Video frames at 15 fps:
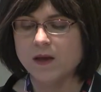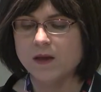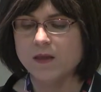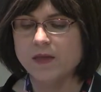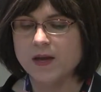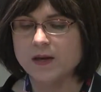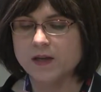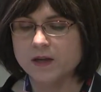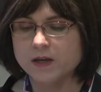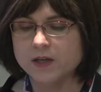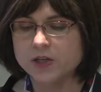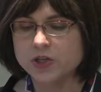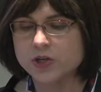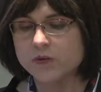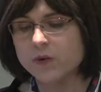Then in
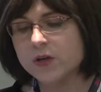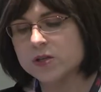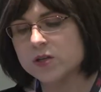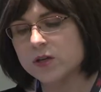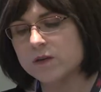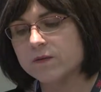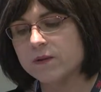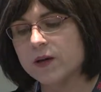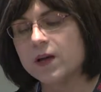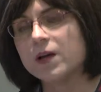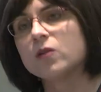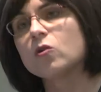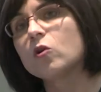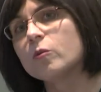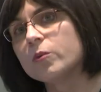addition, we also have
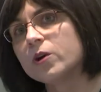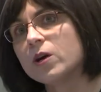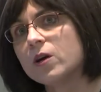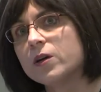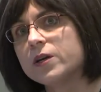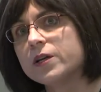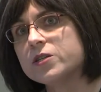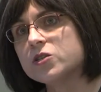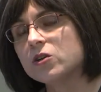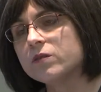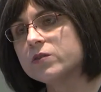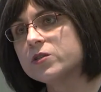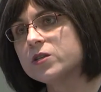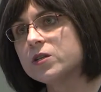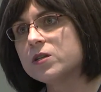corporate R&D
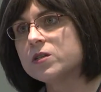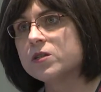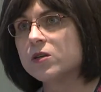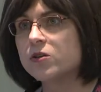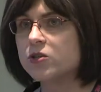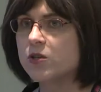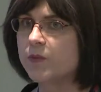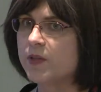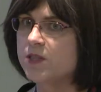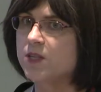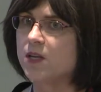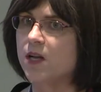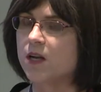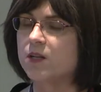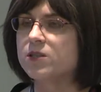services. There are some
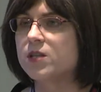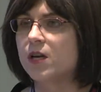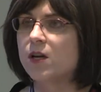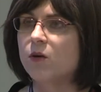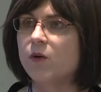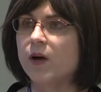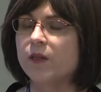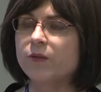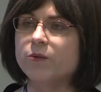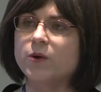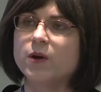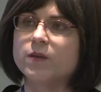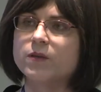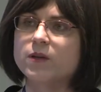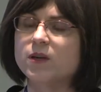incidentals that go on
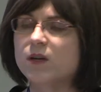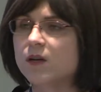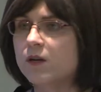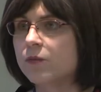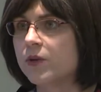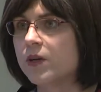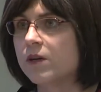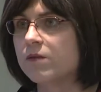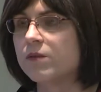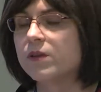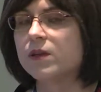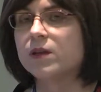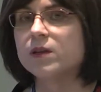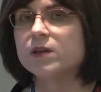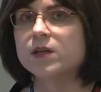throughout the year. We give
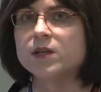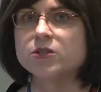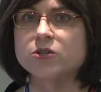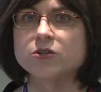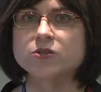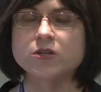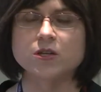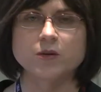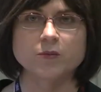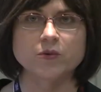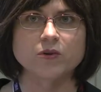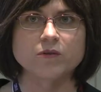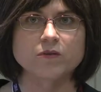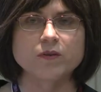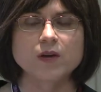the teachers a
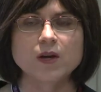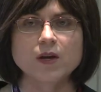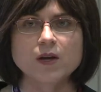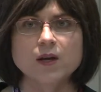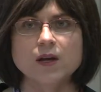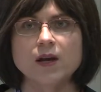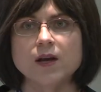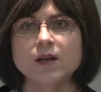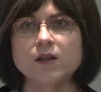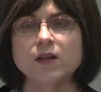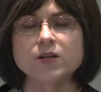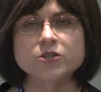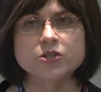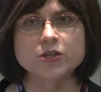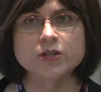number of
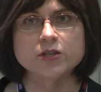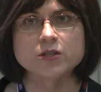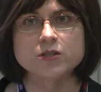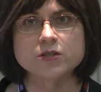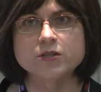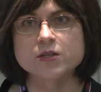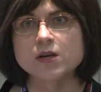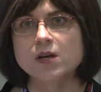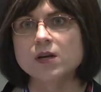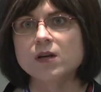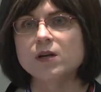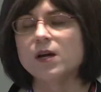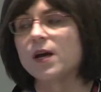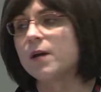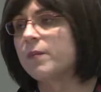luncheons.
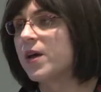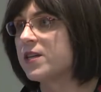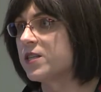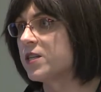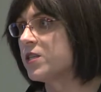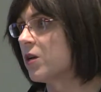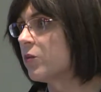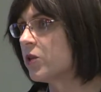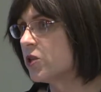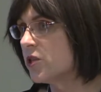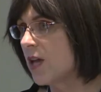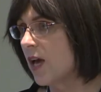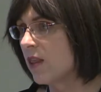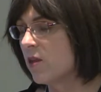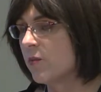As I said, we just
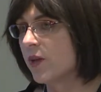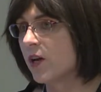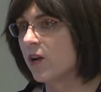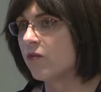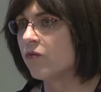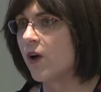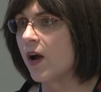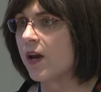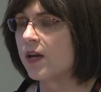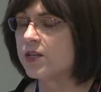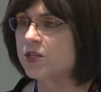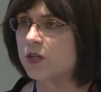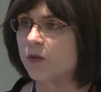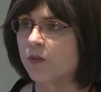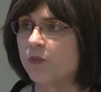had them in on Fridays,
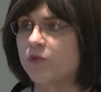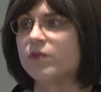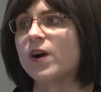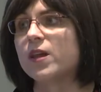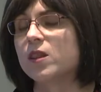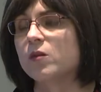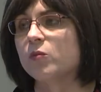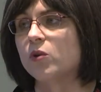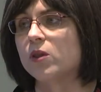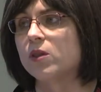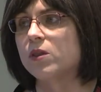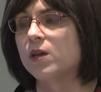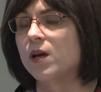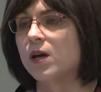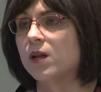so we provide them with
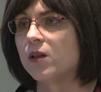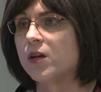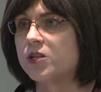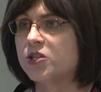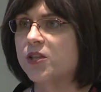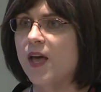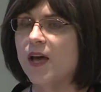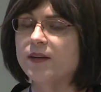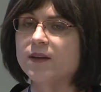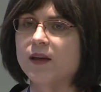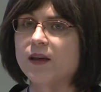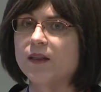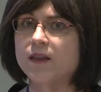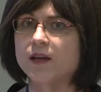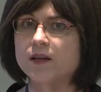lunch that
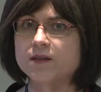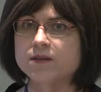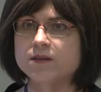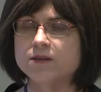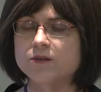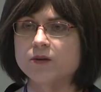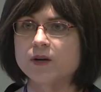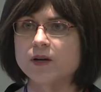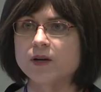day. They get to,